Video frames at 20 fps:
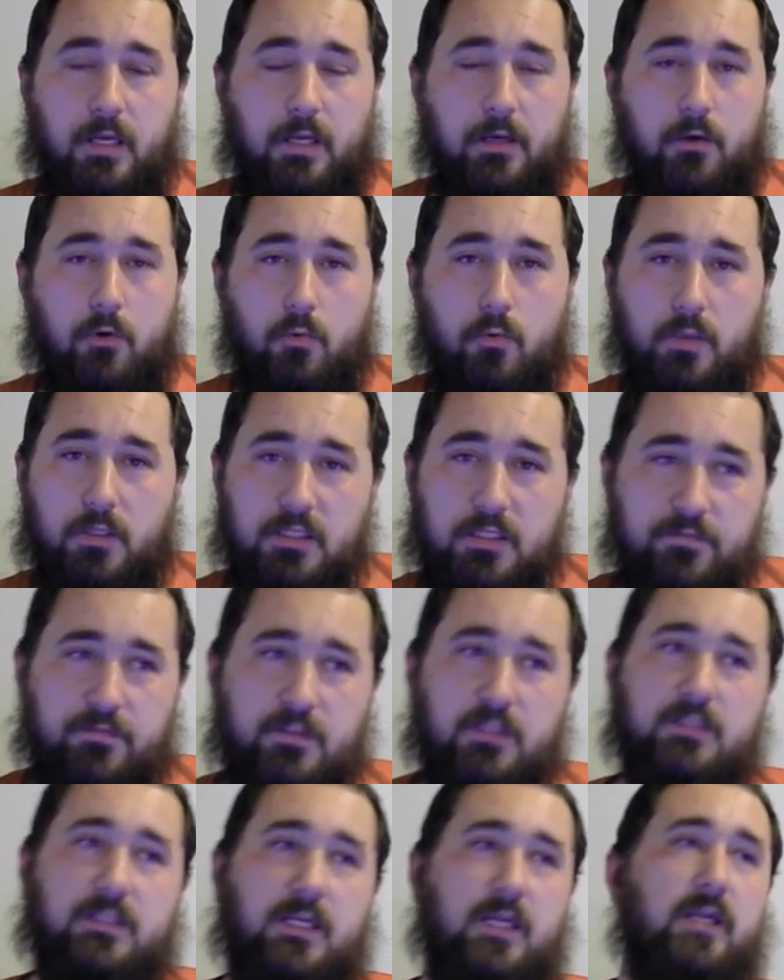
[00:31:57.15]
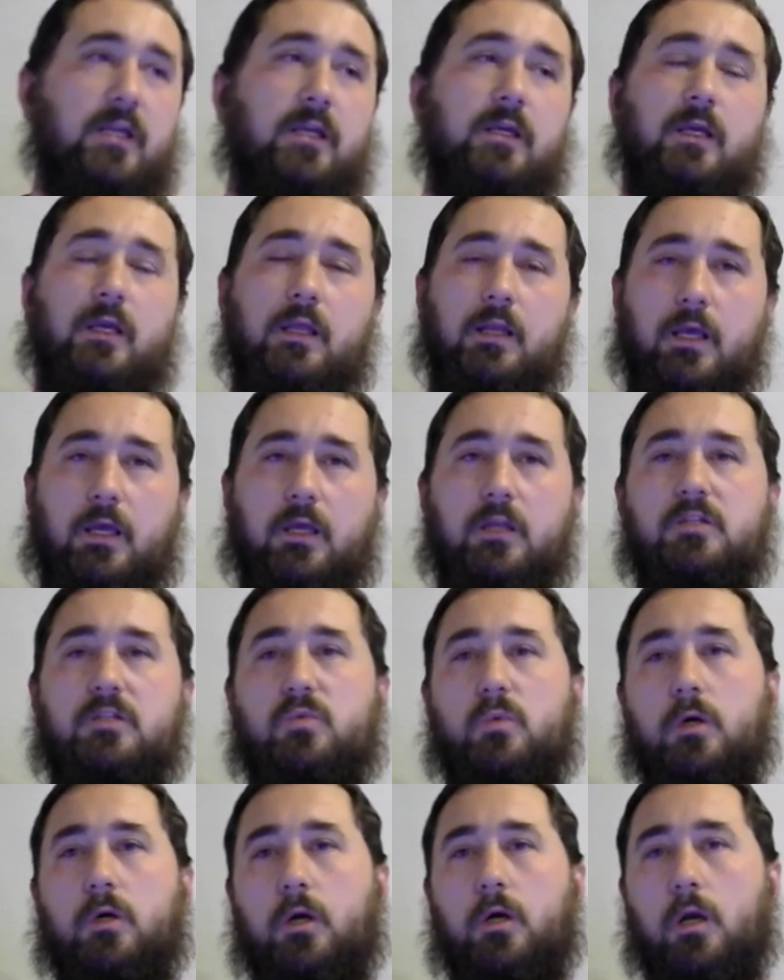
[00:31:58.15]
i know we live in a day and age
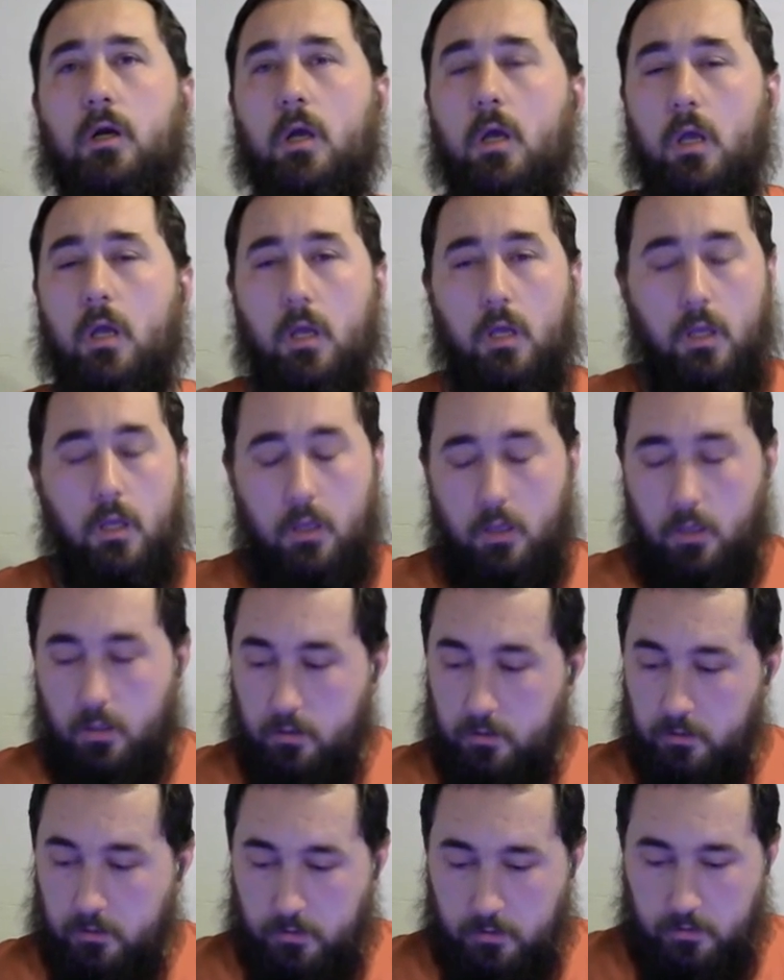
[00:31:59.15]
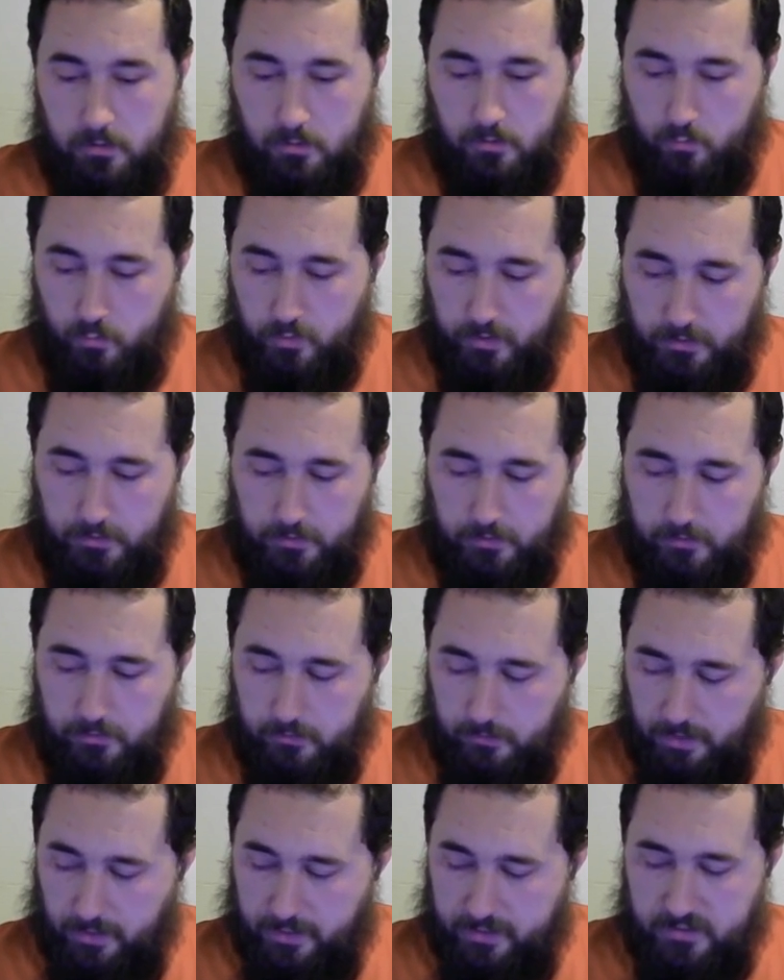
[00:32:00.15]
where we
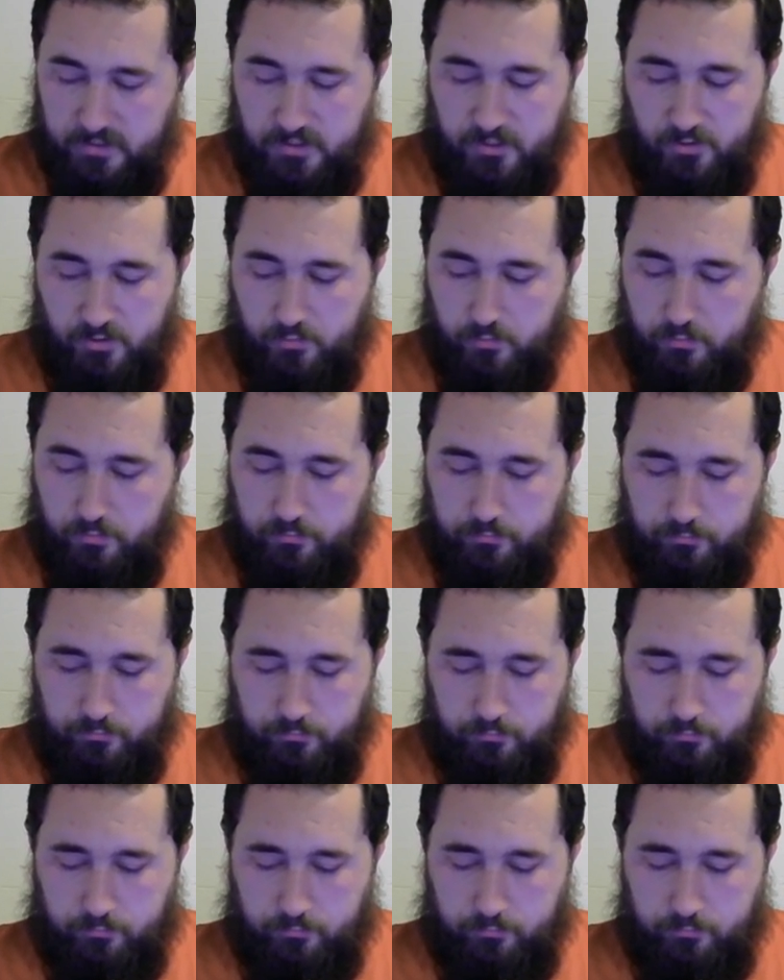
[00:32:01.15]
like to